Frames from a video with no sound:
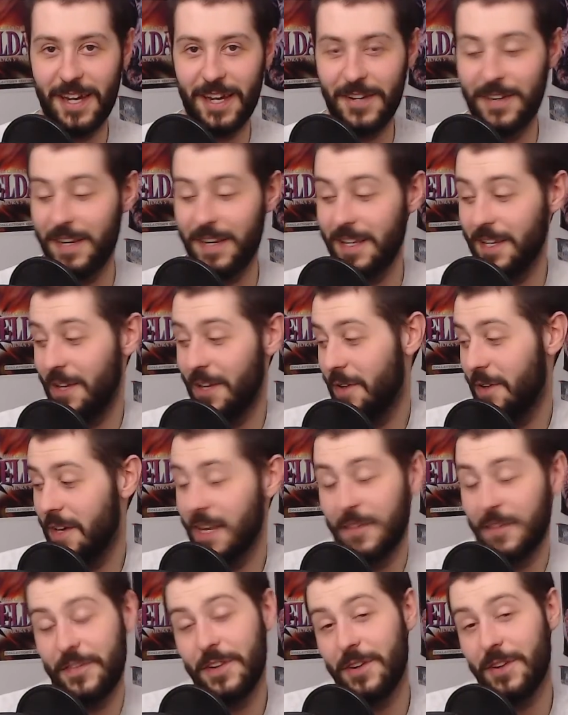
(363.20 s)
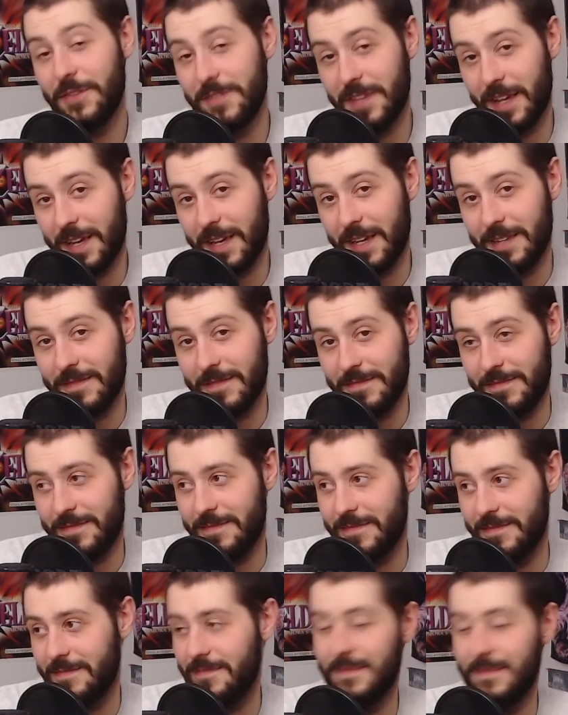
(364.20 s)
And you know what? If you don't dig it,
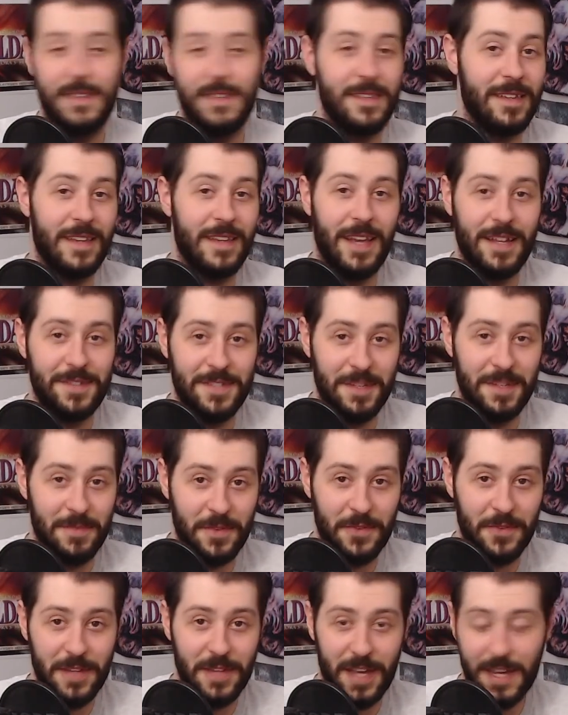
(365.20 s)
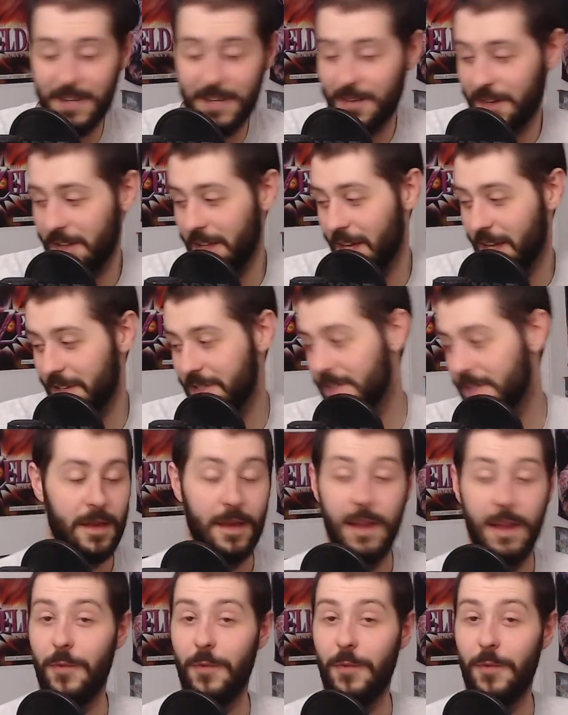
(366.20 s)
you got something cool to add in your collection.